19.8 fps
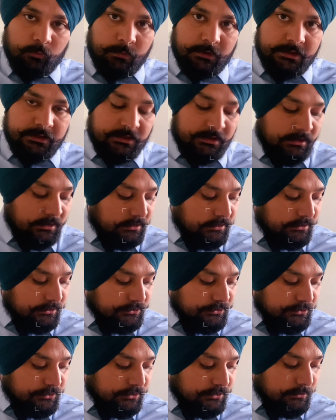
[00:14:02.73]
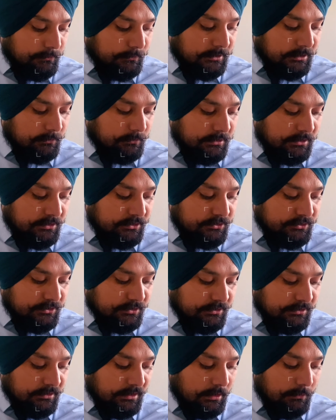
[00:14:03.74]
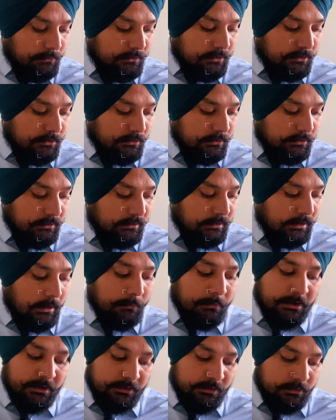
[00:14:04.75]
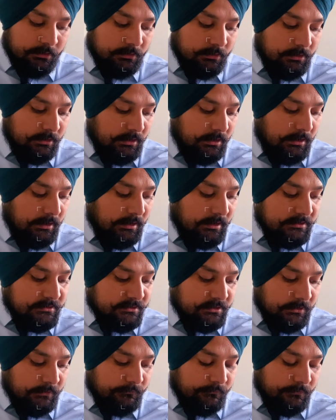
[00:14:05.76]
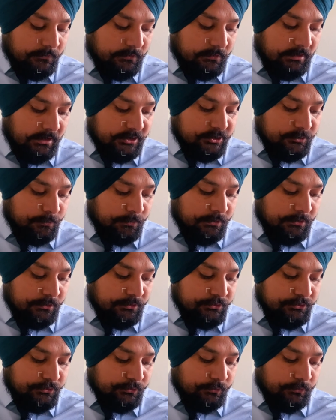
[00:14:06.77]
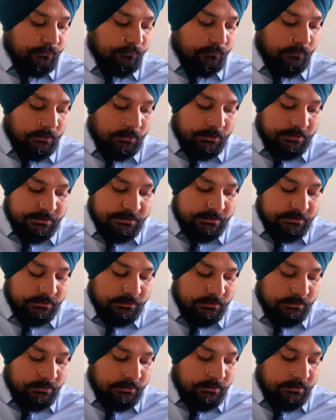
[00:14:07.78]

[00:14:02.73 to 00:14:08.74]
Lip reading: by the English mathematician, grammarian and cipher expert John Wallis